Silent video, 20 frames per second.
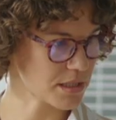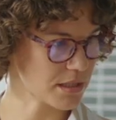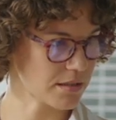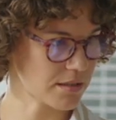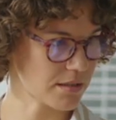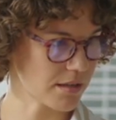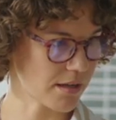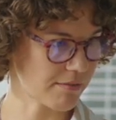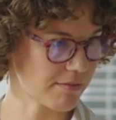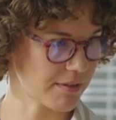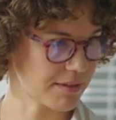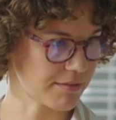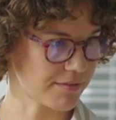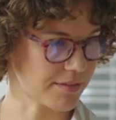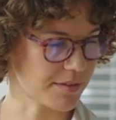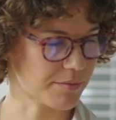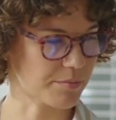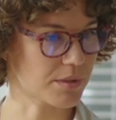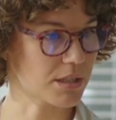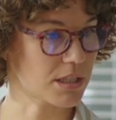should I
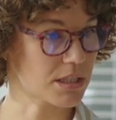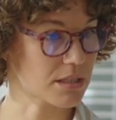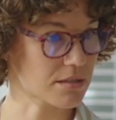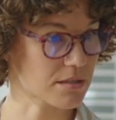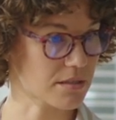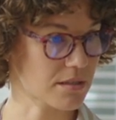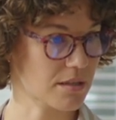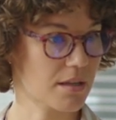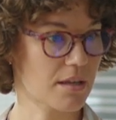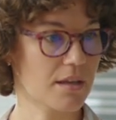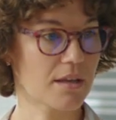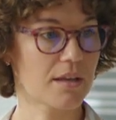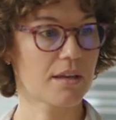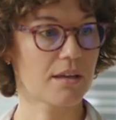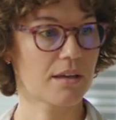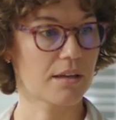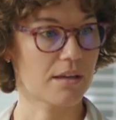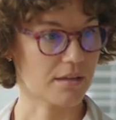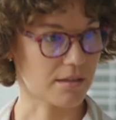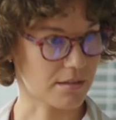buy a
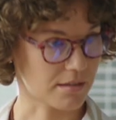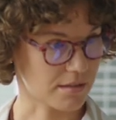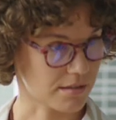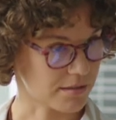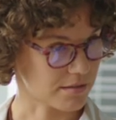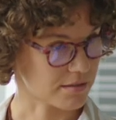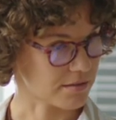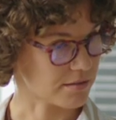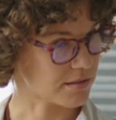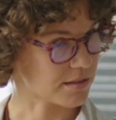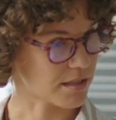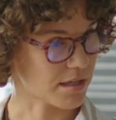ready-made system,